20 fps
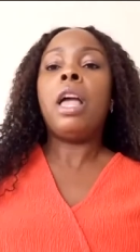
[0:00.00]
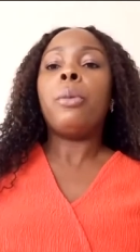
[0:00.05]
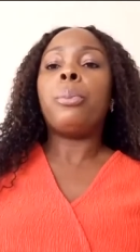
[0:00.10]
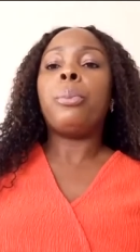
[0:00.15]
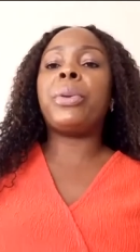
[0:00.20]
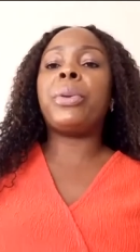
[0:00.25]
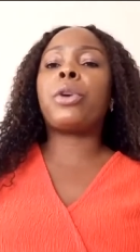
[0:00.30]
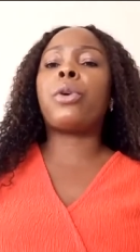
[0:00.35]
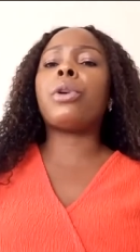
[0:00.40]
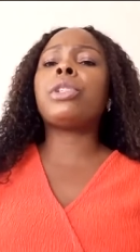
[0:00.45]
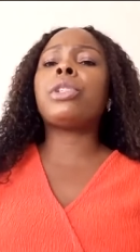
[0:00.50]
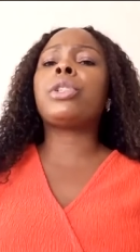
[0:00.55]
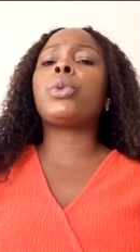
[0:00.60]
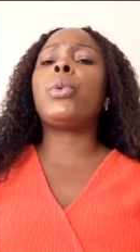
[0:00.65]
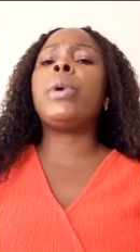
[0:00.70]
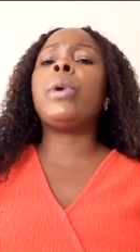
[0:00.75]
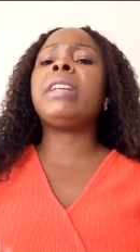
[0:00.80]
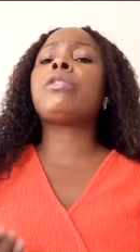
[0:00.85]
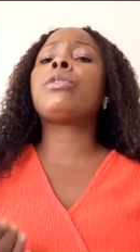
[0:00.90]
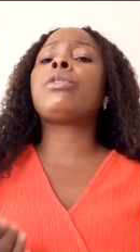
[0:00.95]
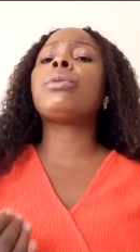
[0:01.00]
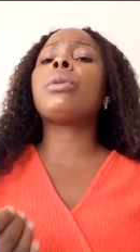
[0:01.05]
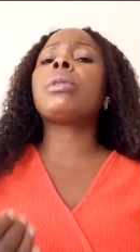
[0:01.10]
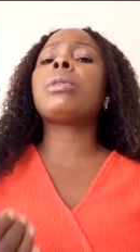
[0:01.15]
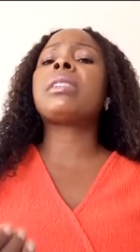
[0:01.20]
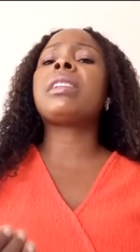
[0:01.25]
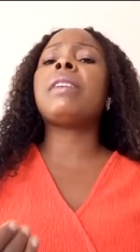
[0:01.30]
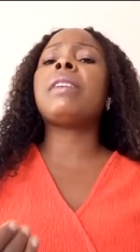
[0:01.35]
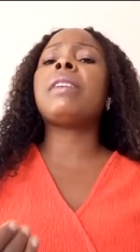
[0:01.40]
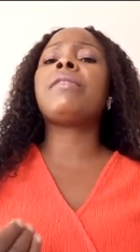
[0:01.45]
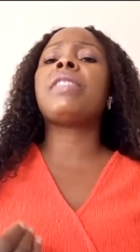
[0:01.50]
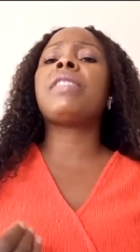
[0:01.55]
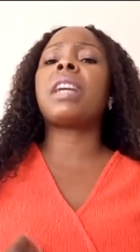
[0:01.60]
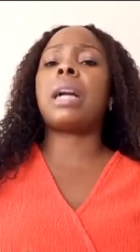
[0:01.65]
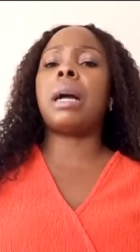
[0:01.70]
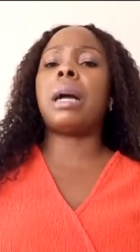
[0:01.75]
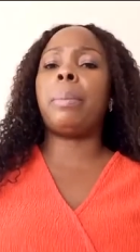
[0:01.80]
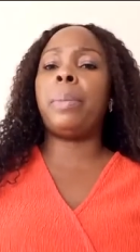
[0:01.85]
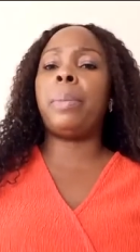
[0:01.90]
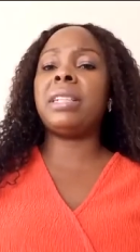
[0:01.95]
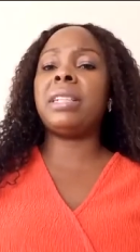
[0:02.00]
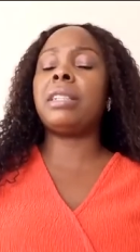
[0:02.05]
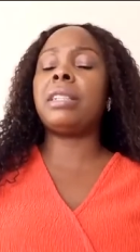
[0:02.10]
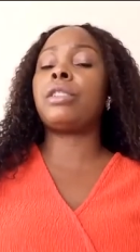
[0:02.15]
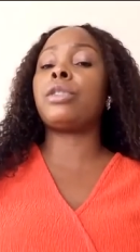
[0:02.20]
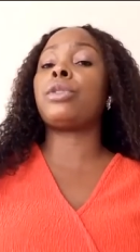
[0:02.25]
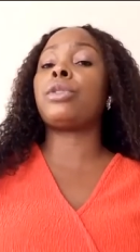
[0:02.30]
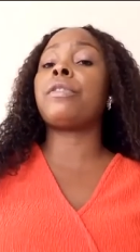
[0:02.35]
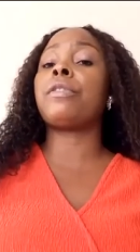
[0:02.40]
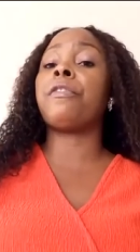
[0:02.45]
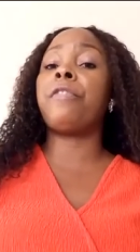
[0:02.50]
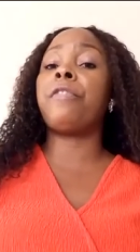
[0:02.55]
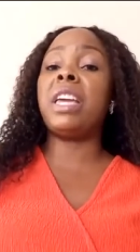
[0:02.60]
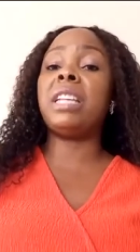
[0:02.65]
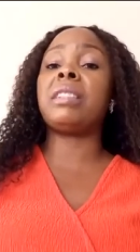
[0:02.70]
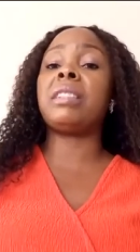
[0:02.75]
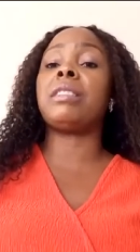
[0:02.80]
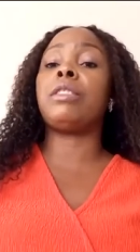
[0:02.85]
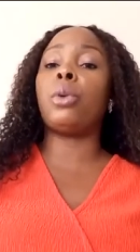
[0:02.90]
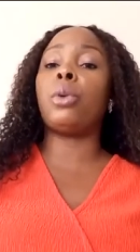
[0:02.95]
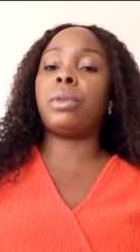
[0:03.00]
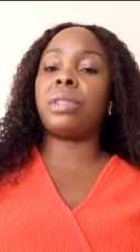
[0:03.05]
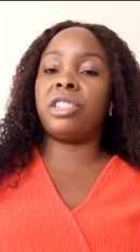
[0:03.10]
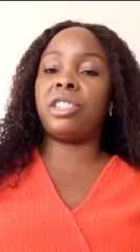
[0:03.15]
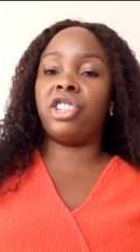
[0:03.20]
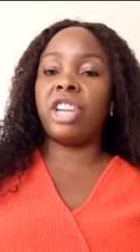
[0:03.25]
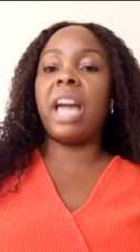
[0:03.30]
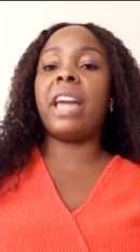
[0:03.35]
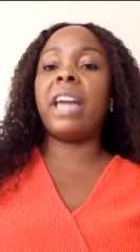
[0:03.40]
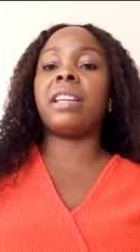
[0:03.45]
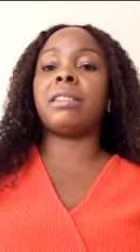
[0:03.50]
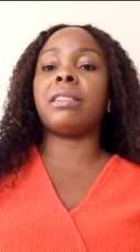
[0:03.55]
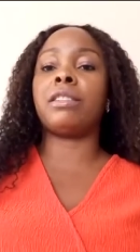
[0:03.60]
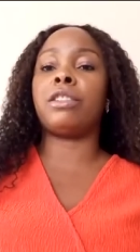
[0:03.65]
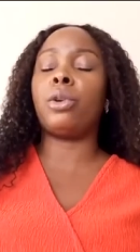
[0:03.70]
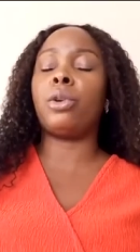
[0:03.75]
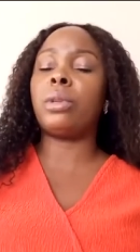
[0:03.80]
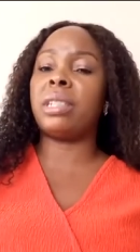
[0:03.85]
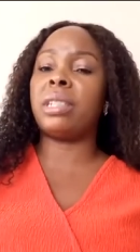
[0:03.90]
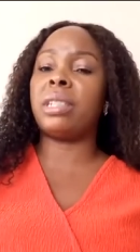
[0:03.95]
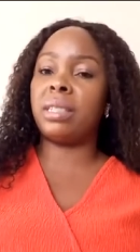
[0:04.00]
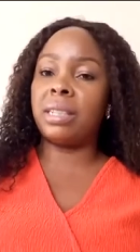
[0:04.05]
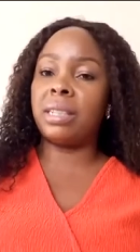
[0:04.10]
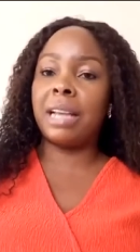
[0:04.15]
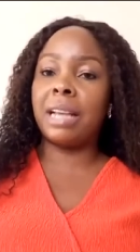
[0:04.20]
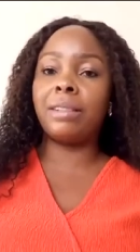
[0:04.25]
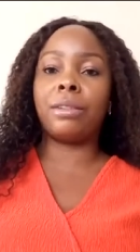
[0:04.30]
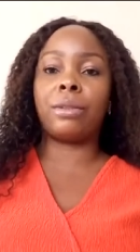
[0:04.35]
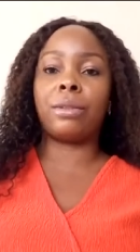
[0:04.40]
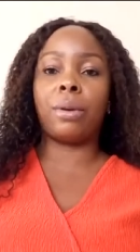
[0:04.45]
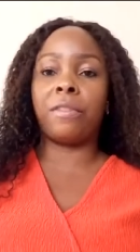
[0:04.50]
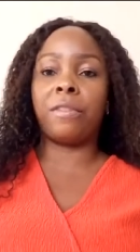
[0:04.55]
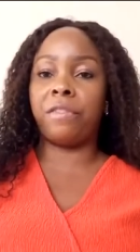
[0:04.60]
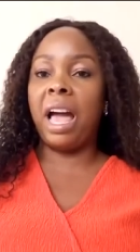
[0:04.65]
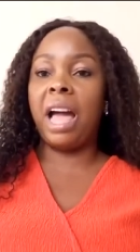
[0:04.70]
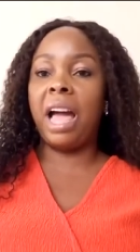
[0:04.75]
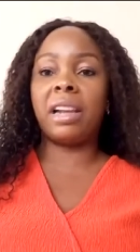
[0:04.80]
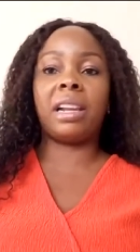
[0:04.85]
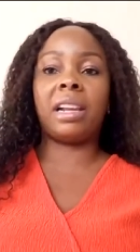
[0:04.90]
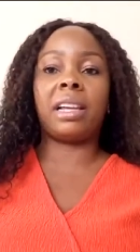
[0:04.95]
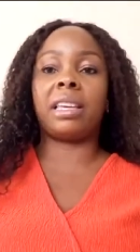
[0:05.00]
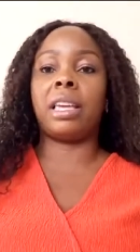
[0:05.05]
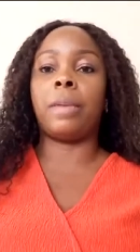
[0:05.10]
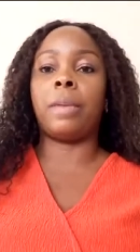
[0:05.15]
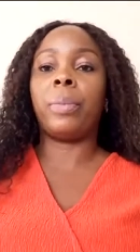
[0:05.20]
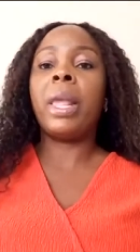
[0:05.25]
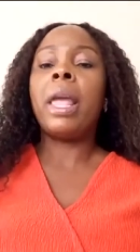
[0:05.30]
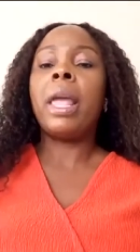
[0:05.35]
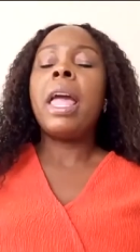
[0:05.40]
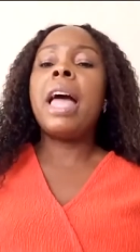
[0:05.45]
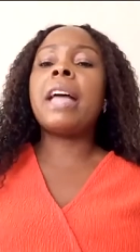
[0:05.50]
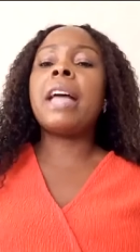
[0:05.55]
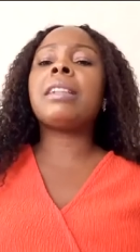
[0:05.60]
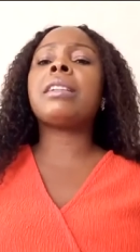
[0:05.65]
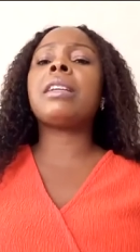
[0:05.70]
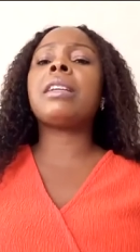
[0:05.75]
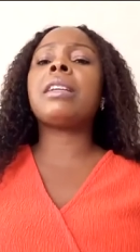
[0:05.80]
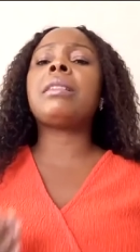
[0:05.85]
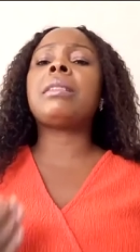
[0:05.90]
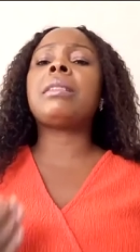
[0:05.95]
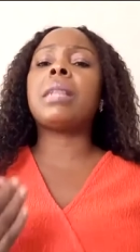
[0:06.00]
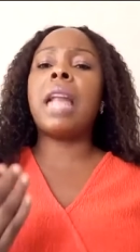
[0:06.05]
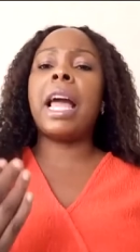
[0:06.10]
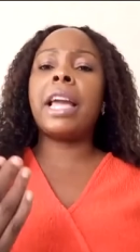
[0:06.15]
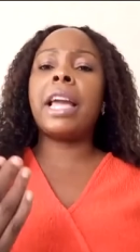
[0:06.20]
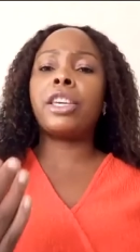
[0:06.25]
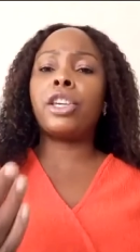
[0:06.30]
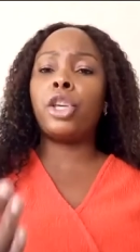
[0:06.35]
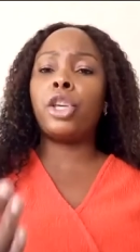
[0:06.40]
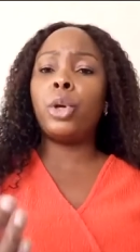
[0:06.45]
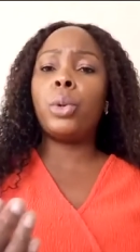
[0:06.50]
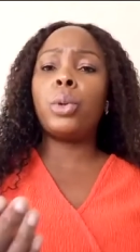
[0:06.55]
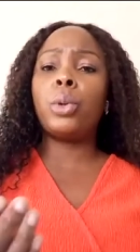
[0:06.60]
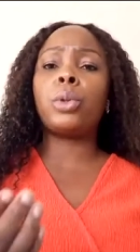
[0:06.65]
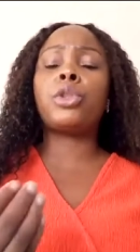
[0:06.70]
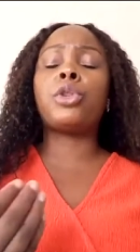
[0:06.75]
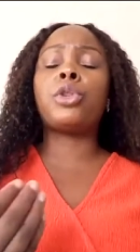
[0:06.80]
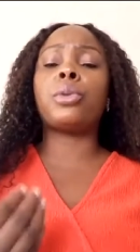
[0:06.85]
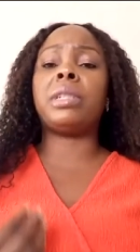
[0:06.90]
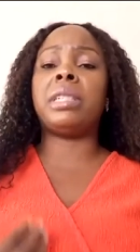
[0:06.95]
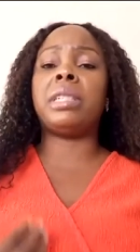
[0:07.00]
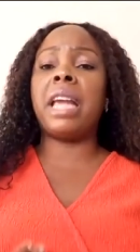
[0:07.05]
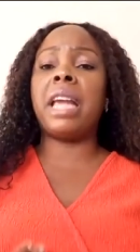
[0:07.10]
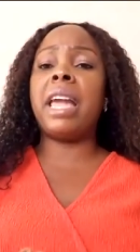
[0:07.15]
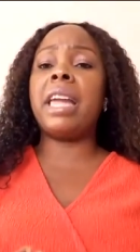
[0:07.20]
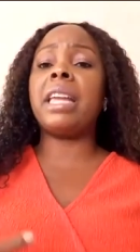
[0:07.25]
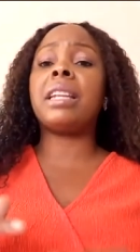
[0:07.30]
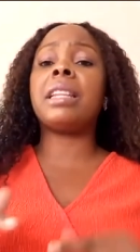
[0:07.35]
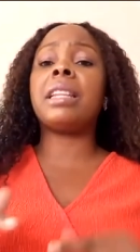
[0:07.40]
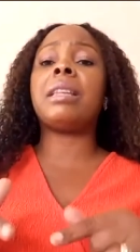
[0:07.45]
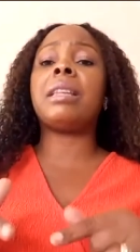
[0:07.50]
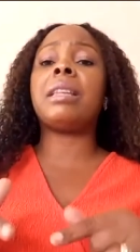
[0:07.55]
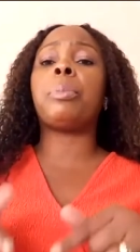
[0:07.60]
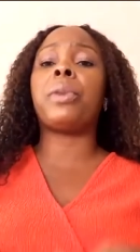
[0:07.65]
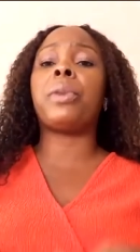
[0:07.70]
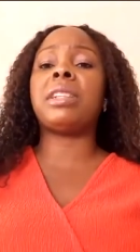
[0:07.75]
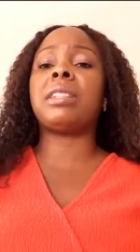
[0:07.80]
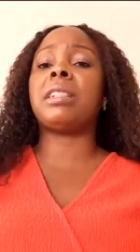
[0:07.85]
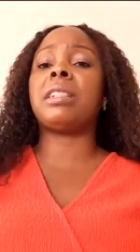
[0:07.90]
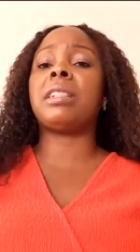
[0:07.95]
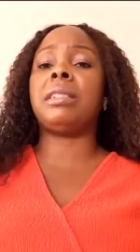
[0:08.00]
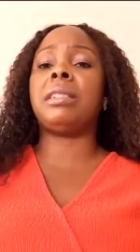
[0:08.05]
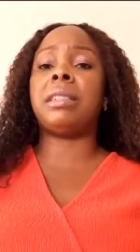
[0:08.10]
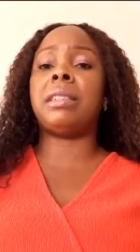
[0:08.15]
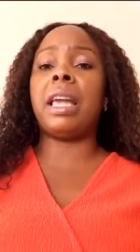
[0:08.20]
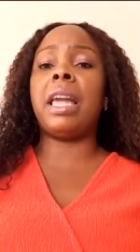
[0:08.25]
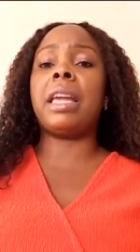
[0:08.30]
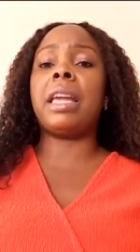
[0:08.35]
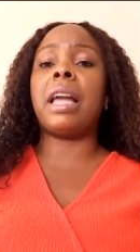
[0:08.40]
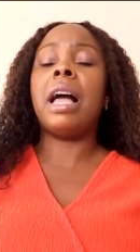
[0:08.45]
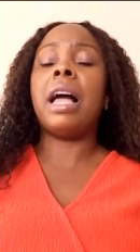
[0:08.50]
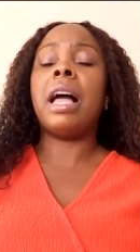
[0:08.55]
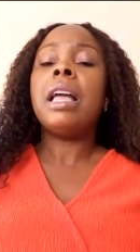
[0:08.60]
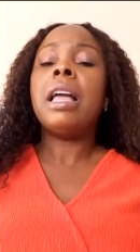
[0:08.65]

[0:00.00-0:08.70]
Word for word: because we do not have the capacity to face those, giants, those sons of Anakim. And it's like you today in the present day,